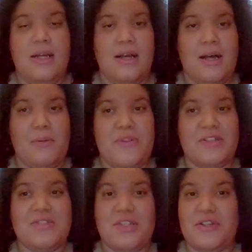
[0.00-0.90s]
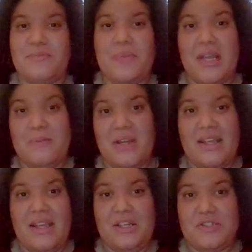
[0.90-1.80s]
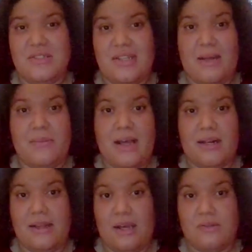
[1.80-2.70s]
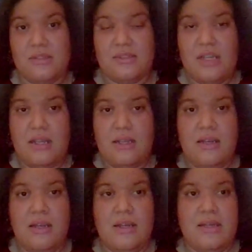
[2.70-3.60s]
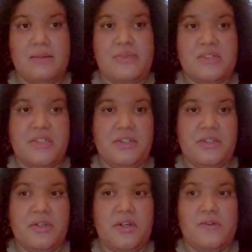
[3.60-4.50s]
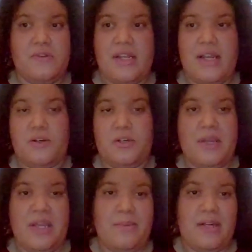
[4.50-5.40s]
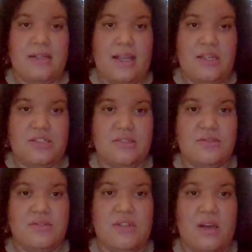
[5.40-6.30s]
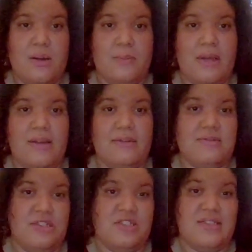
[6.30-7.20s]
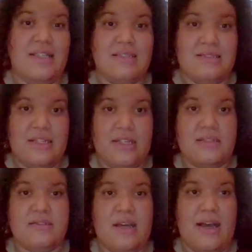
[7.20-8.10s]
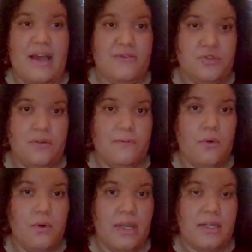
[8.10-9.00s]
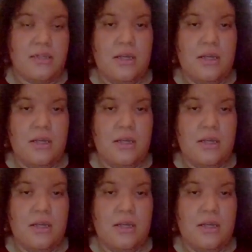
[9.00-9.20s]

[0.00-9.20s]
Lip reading: There are certain pain medications that I'm not allowed to take. In particular, over-the-counter pain medications, such as NSAIDs, I have to avoid.